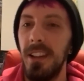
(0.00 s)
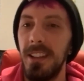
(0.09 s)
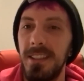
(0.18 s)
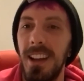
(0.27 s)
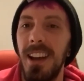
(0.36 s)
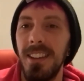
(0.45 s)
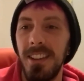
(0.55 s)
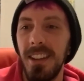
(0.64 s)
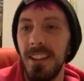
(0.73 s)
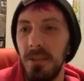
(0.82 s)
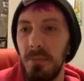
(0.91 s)
it's not the
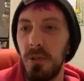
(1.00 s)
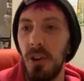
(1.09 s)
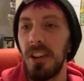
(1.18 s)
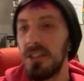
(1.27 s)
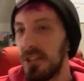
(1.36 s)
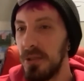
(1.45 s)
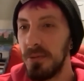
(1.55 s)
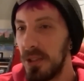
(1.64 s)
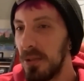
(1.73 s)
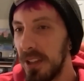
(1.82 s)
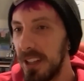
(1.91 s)
thing that draws you
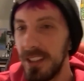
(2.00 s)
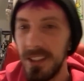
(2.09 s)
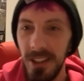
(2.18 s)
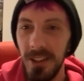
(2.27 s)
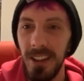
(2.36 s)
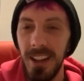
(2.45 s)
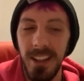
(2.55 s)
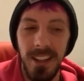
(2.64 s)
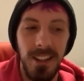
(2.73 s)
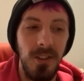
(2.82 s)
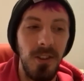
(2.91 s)
to it. So like
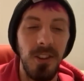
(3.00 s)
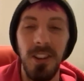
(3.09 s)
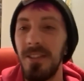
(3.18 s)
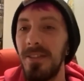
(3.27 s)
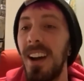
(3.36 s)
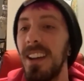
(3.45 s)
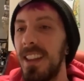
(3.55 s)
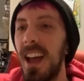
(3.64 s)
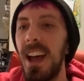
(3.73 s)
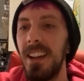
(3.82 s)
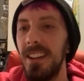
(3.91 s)
you're gonna find
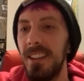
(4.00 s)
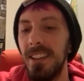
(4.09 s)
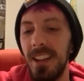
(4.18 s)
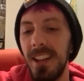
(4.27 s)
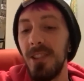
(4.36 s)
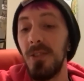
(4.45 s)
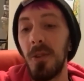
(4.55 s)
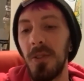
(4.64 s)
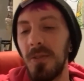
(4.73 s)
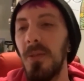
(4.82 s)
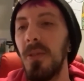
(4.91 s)
that in your
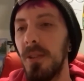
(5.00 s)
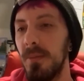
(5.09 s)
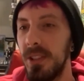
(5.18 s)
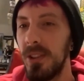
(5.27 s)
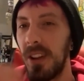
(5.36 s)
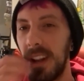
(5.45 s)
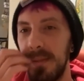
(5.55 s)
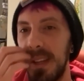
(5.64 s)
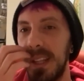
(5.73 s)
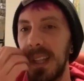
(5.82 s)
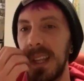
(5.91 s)
form. You know what I
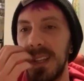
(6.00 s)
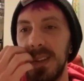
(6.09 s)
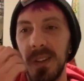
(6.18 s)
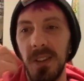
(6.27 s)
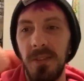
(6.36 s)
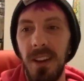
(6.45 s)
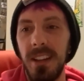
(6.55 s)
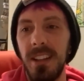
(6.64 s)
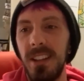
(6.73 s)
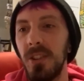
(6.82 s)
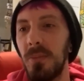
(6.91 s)
mean? Like you're gonna find
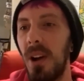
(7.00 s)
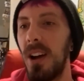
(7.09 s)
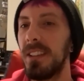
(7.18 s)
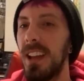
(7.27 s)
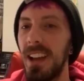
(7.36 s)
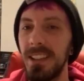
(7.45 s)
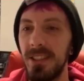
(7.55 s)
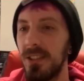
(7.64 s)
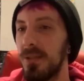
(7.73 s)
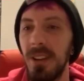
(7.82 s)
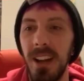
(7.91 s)
it in your podcasting
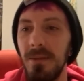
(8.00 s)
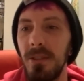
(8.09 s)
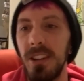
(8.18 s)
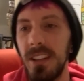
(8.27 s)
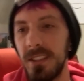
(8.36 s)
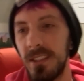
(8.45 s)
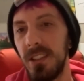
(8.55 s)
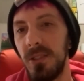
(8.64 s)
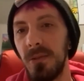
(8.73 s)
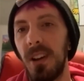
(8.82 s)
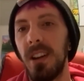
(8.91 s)
or whatever it is that
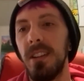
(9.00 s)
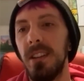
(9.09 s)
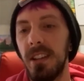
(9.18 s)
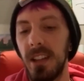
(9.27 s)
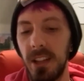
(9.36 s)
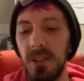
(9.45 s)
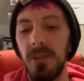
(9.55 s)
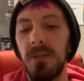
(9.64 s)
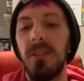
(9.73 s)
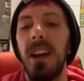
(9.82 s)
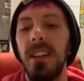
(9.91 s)
you find it in. Like you'll
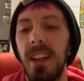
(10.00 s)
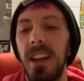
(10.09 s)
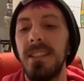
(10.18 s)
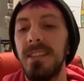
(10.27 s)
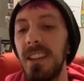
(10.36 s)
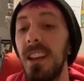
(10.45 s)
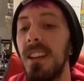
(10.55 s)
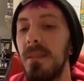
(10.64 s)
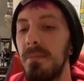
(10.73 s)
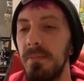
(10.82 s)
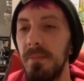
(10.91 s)
find that
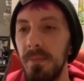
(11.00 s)
same